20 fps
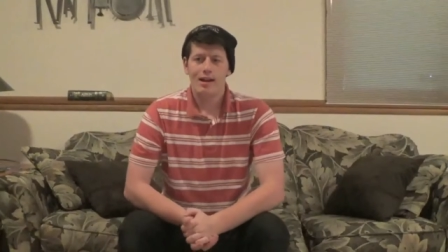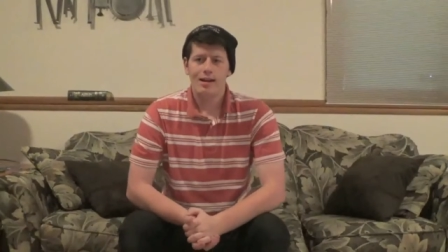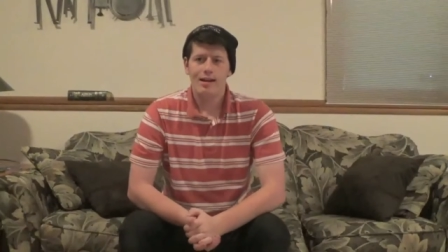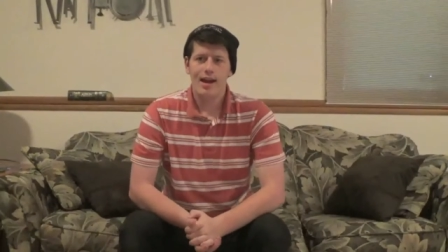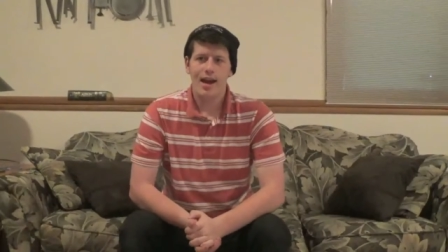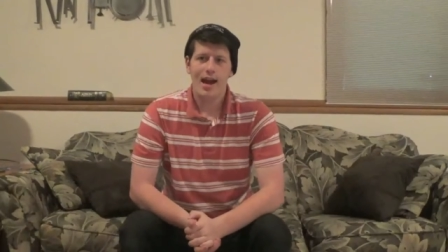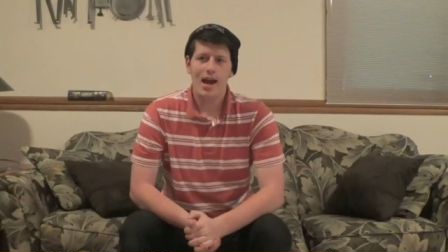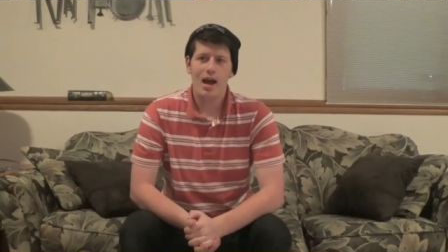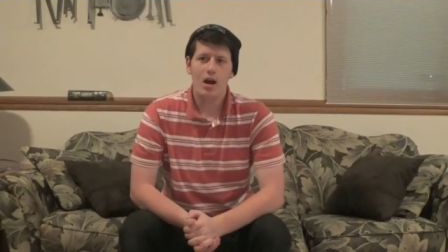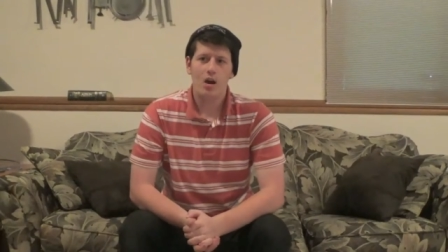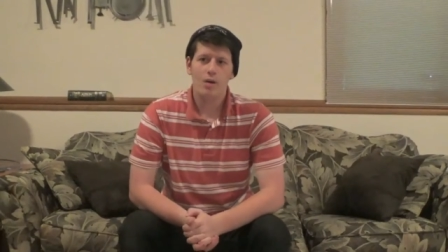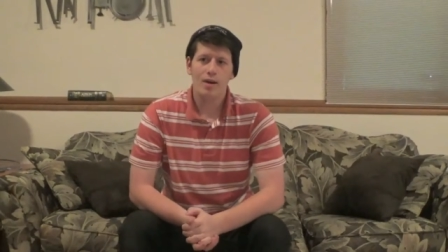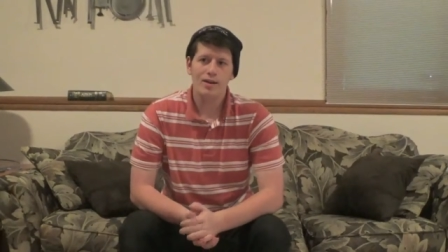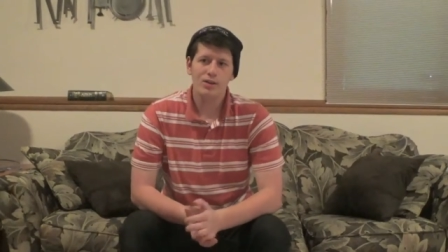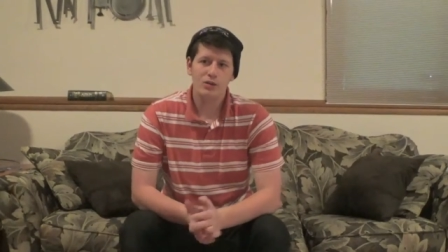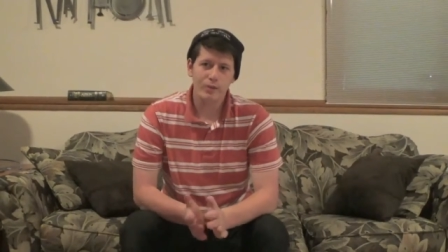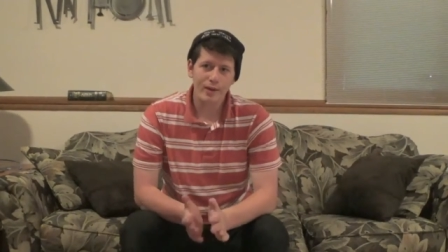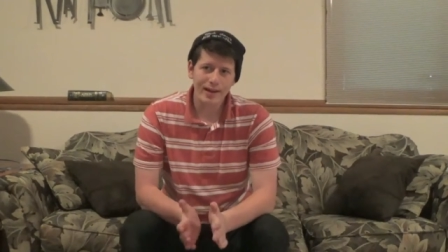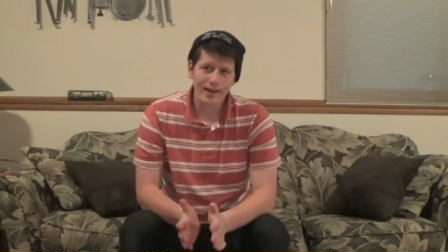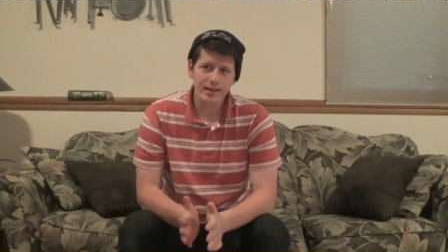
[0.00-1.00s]
Now,
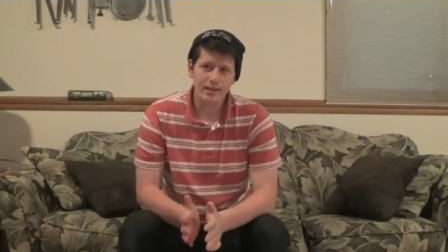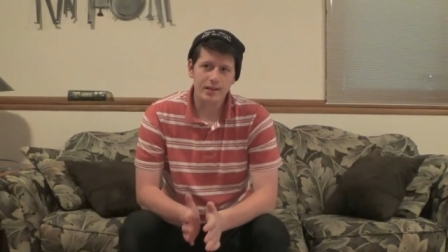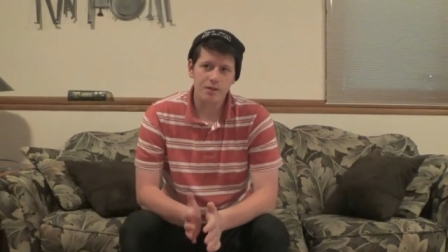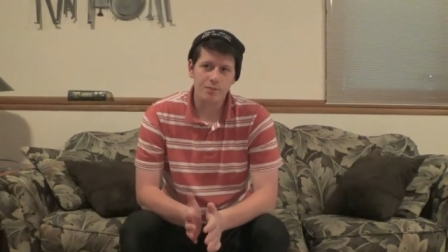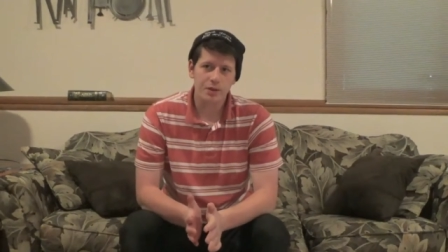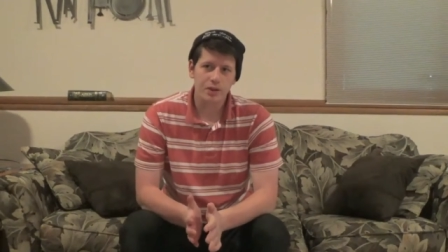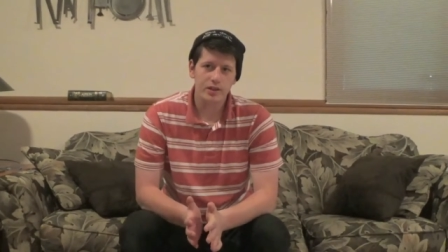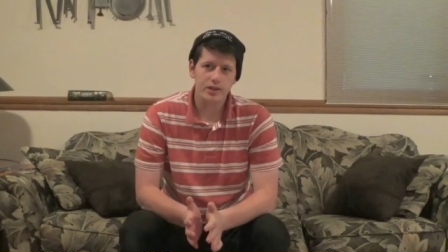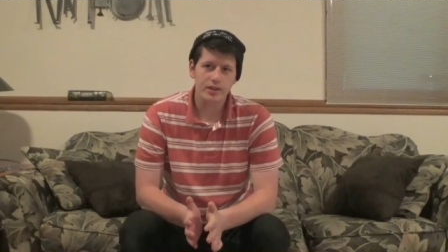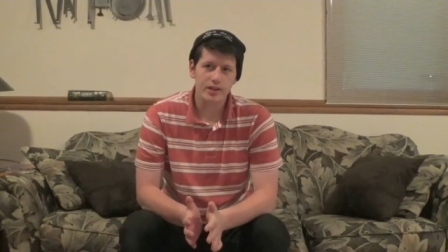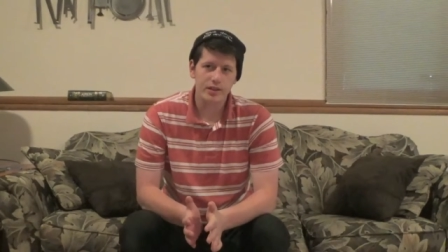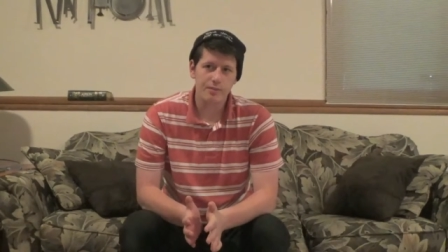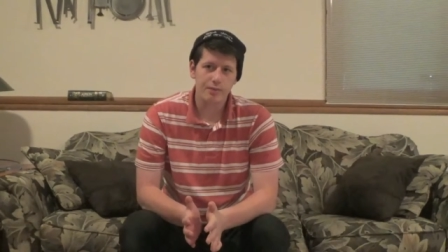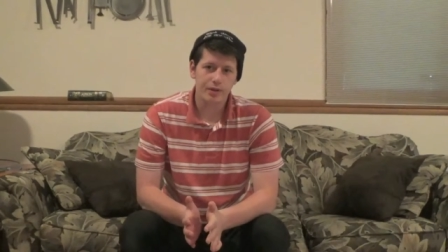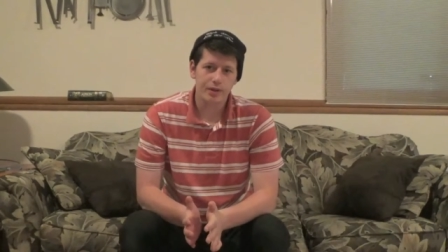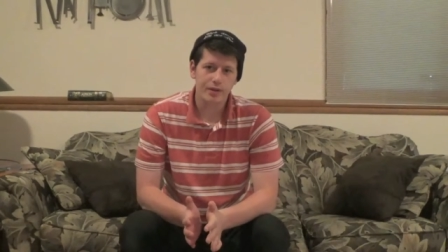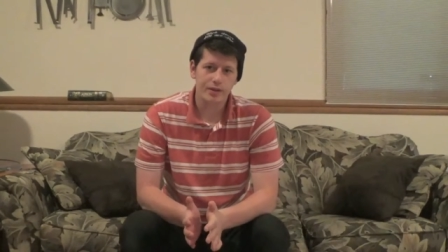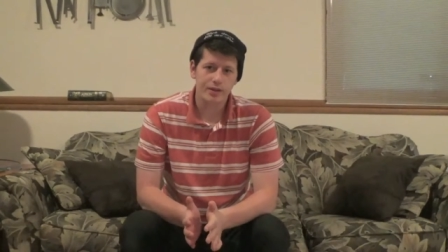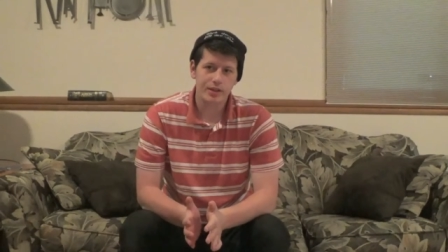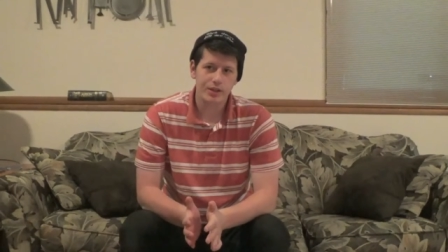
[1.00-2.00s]
as we get deeper and
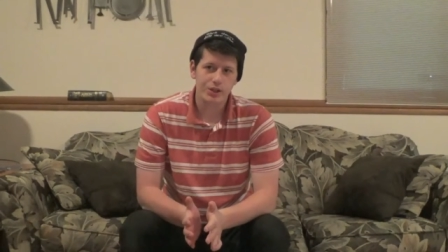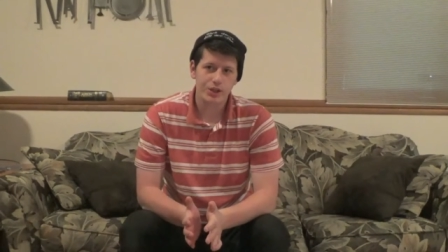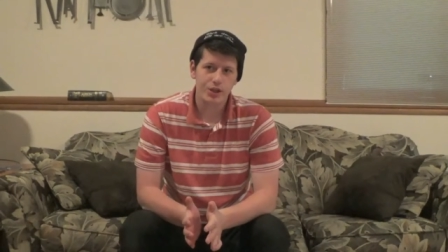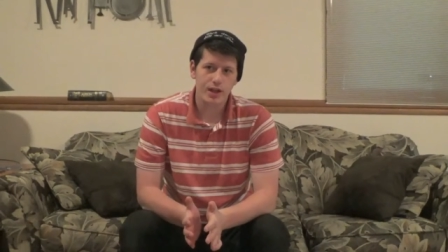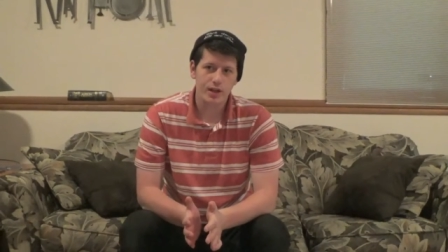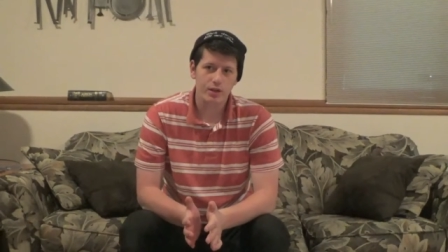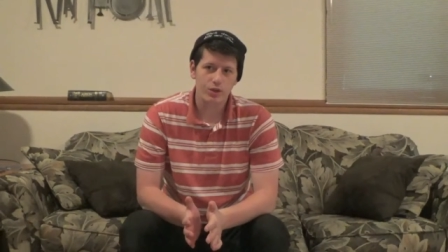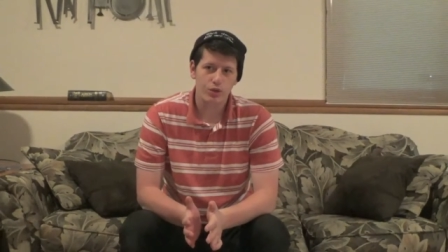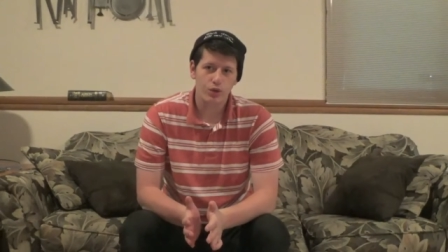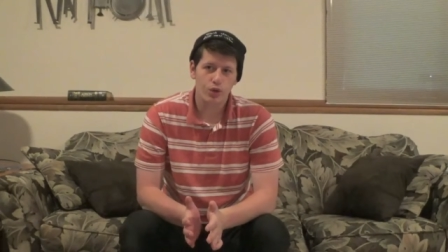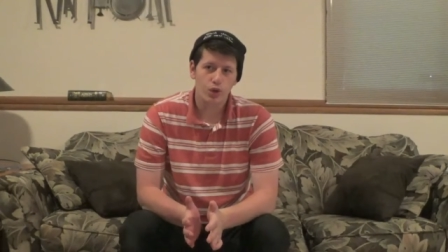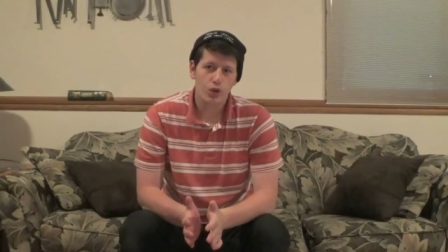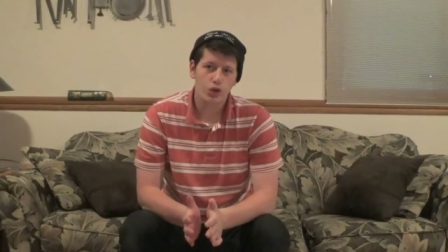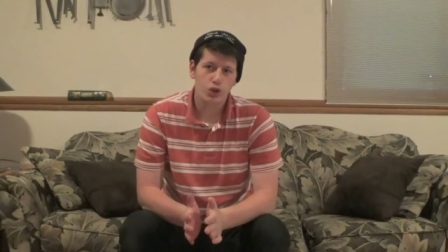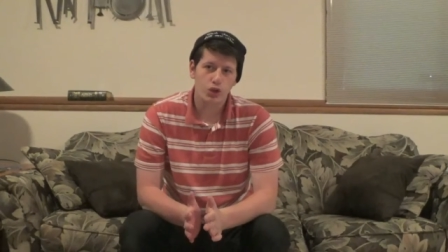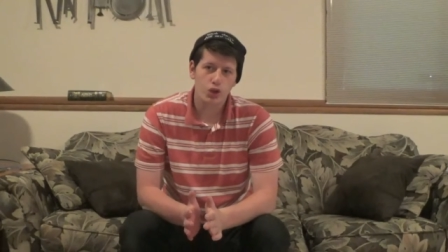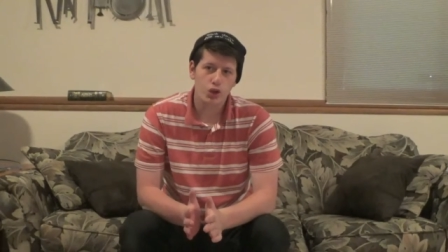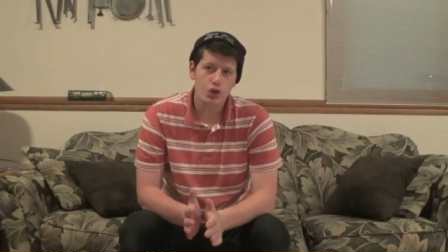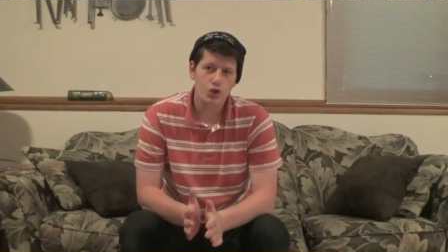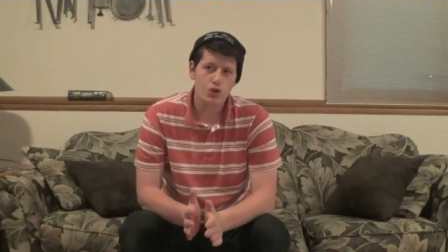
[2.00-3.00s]
deeper into this channel,
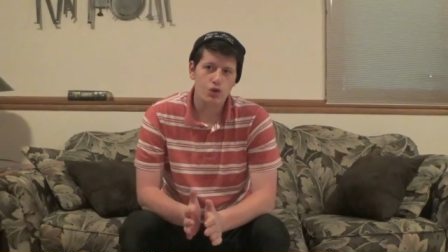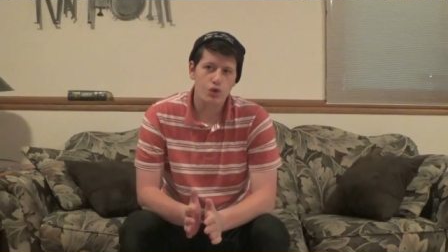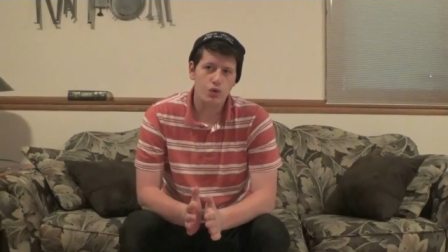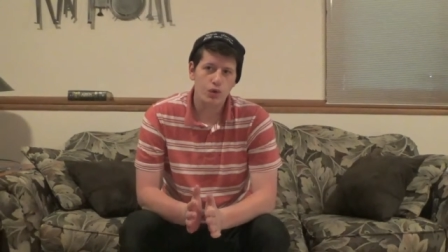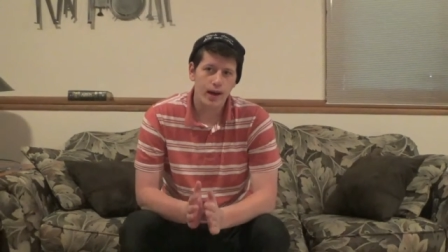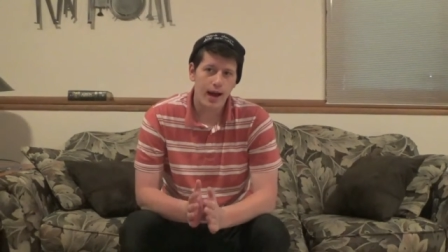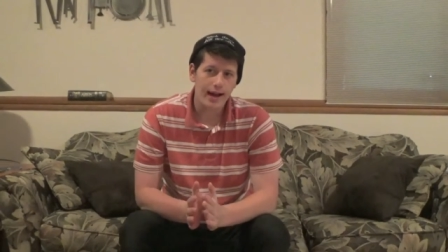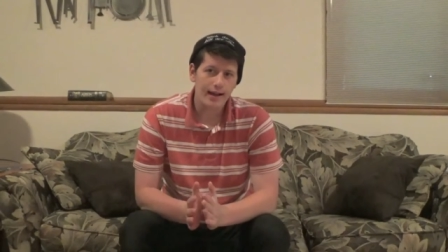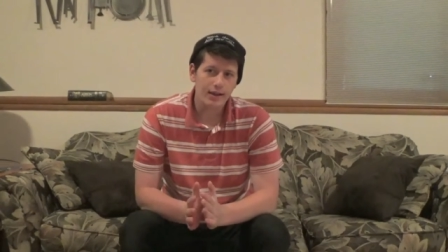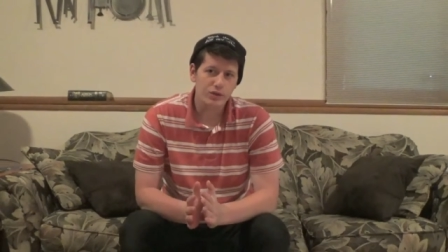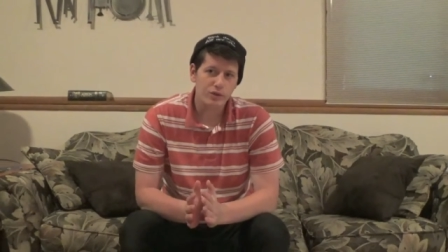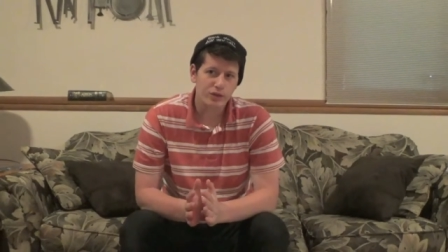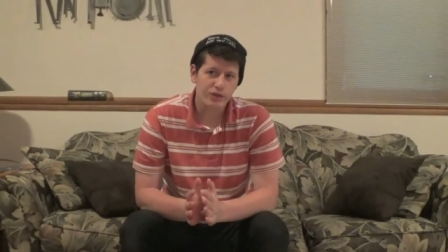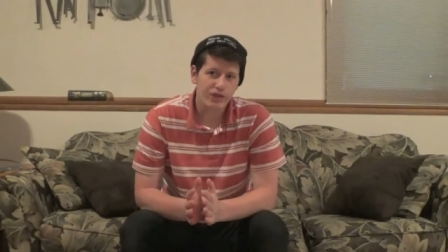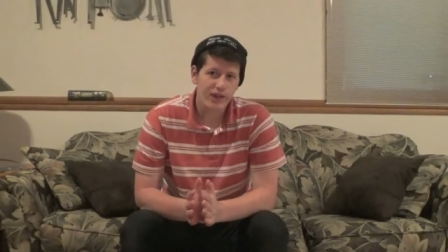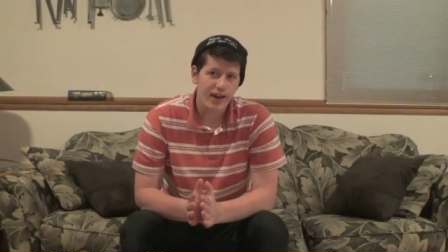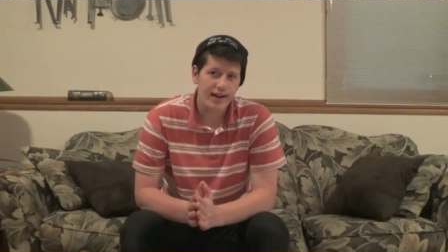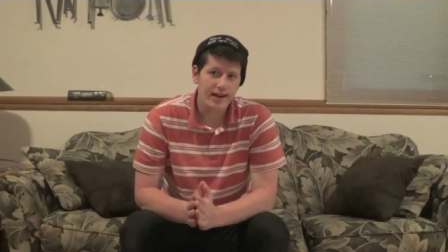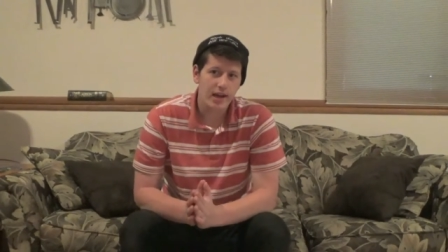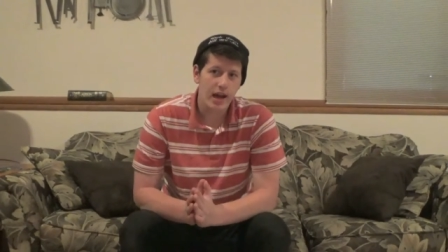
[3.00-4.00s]
you guys will
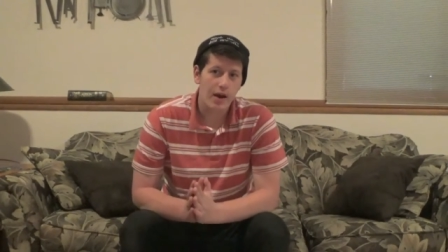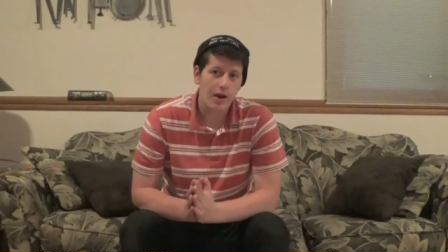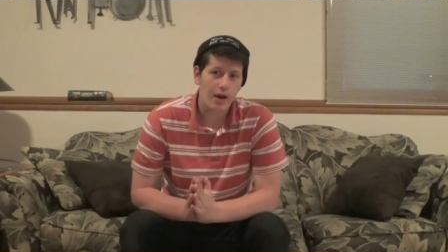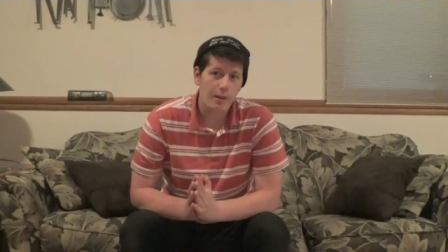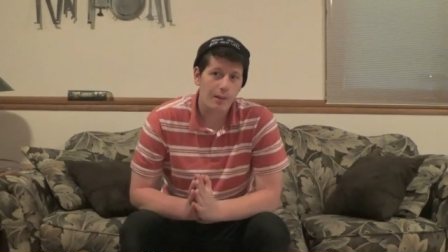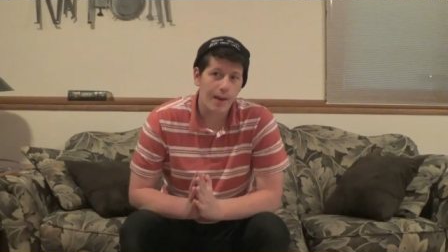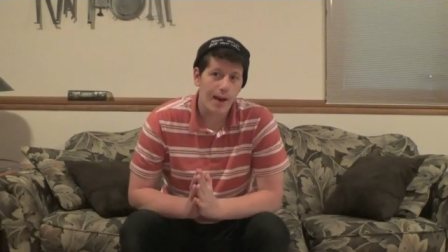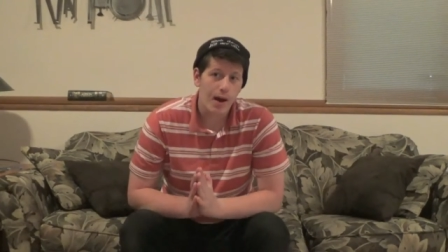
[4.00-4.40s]
find out